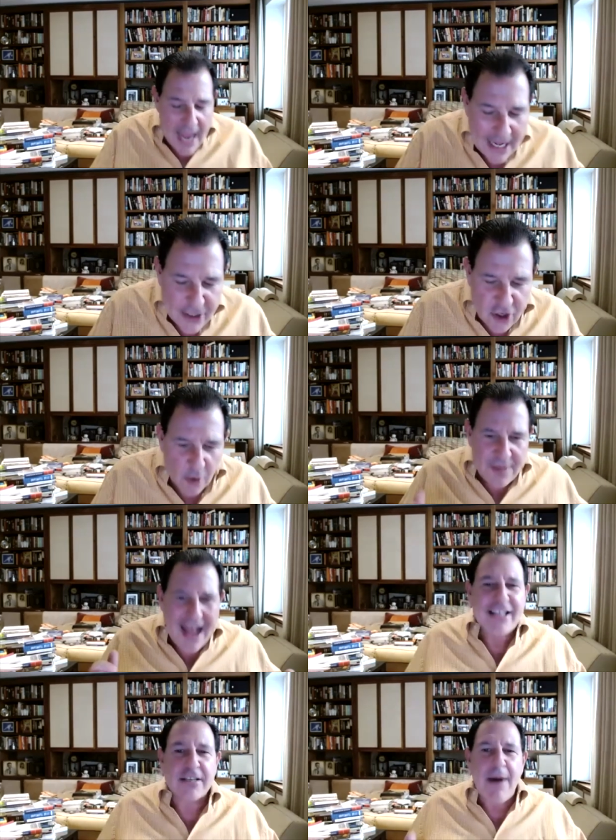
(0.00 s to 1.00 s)
And so
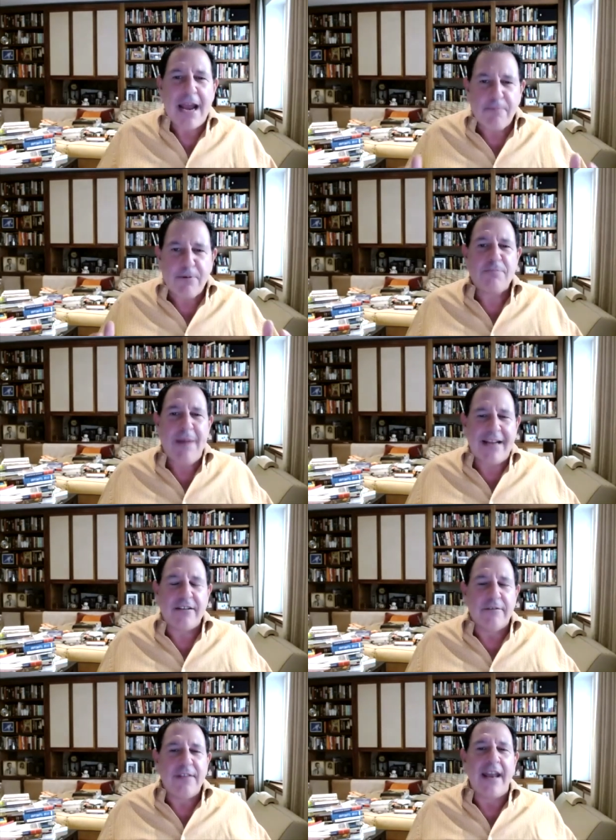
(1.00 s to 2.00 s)
that's my
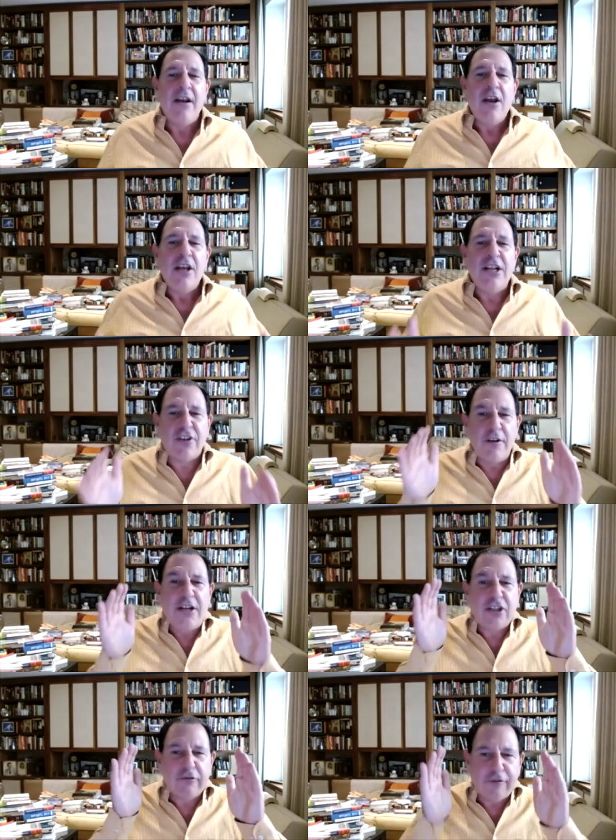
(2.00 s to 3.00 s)
perspective that it's the
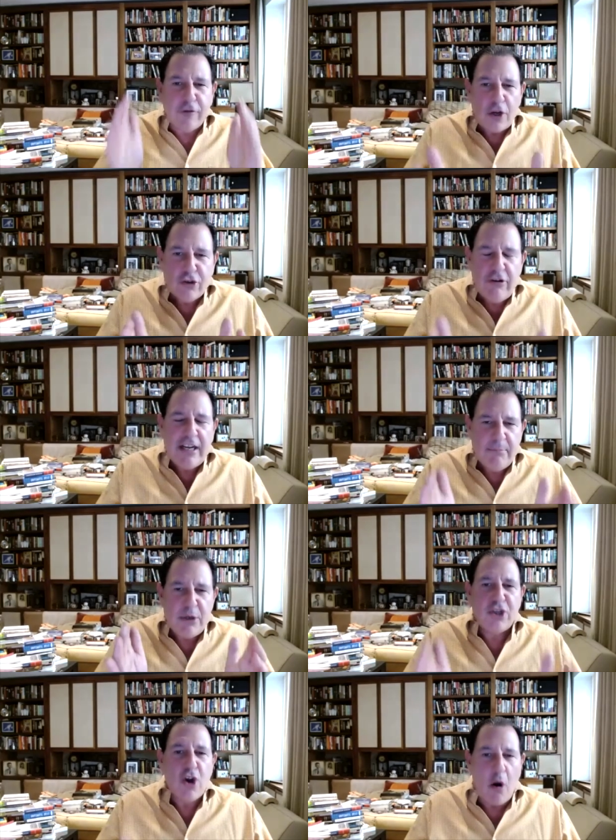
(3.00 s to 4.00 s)
it's the frustrated
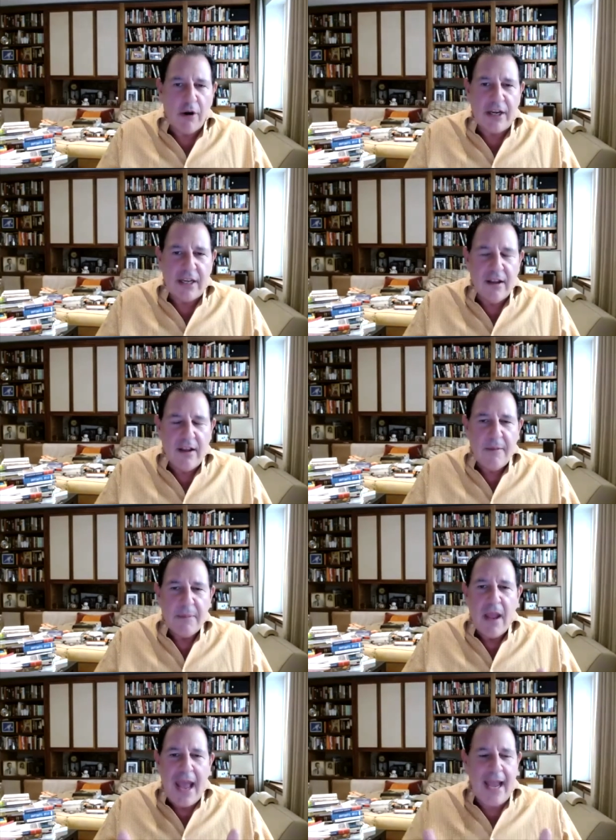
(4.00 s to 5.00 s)
majority
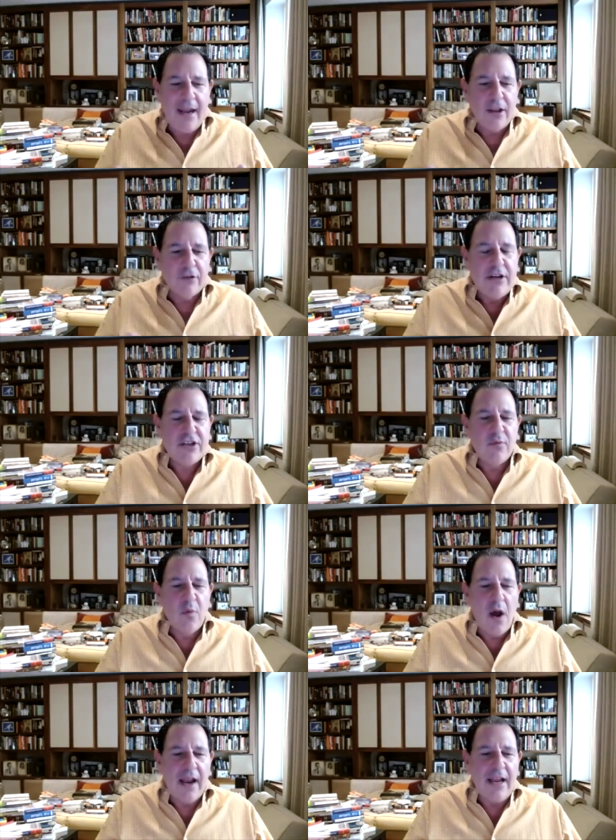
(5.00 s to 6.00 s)
and the reason
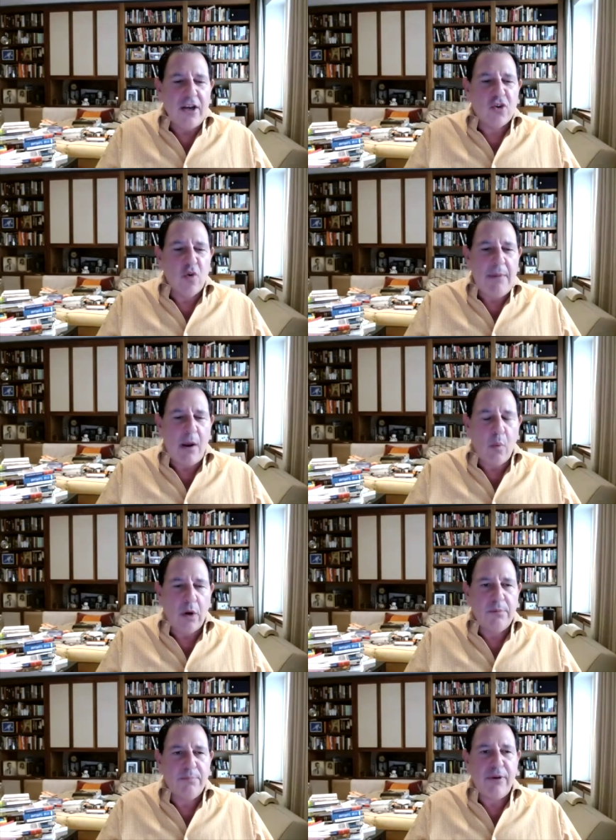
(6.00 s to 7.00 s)
why I enjoy my
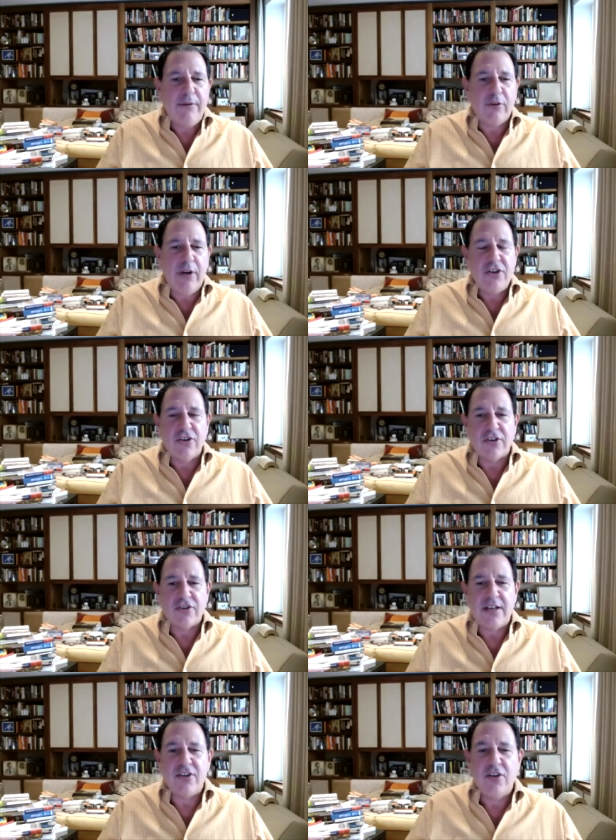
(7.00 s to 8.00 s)
work with Braver Angels,
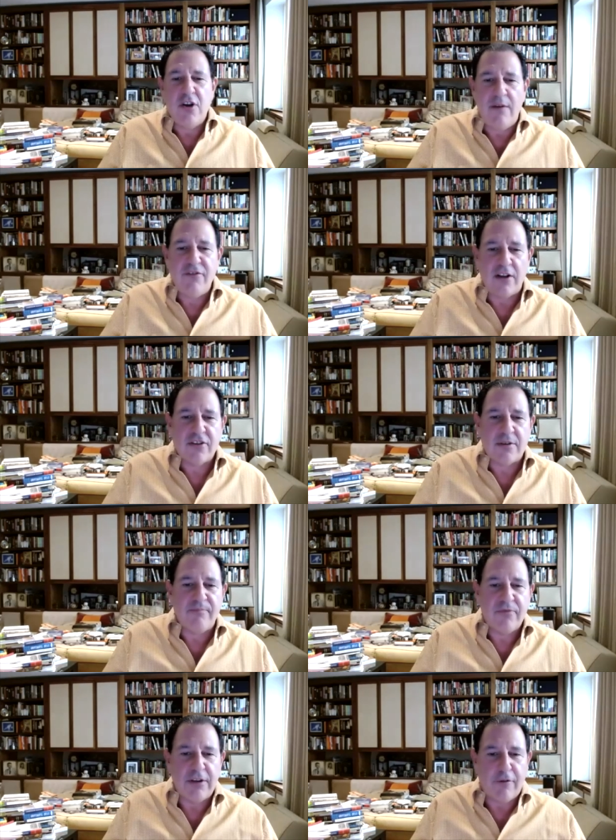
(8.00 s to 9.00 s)
as you know, I've done
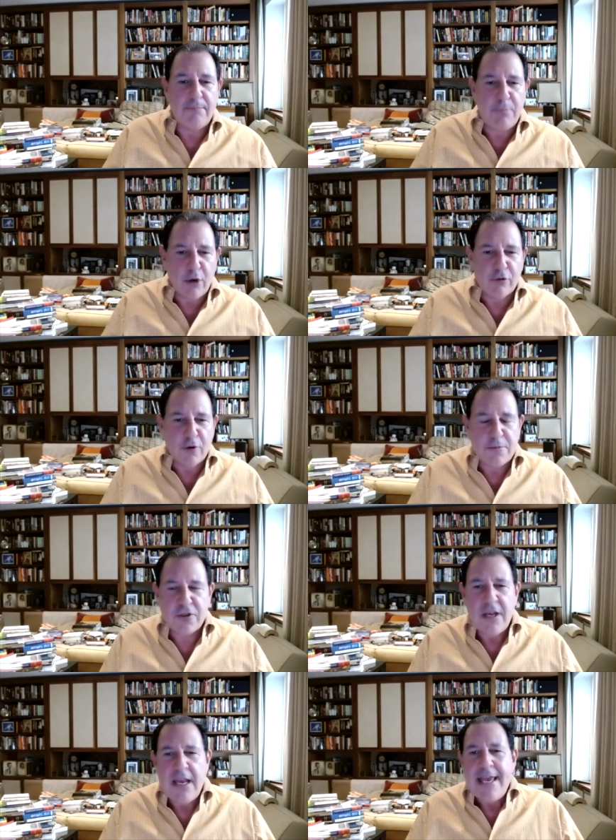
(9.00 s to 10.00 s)
some different book groups,
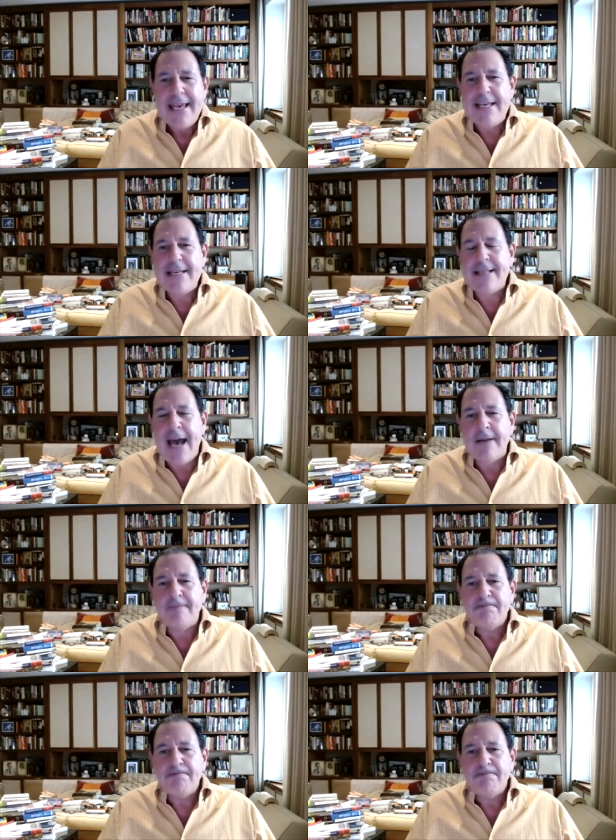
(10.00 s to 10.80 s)
is that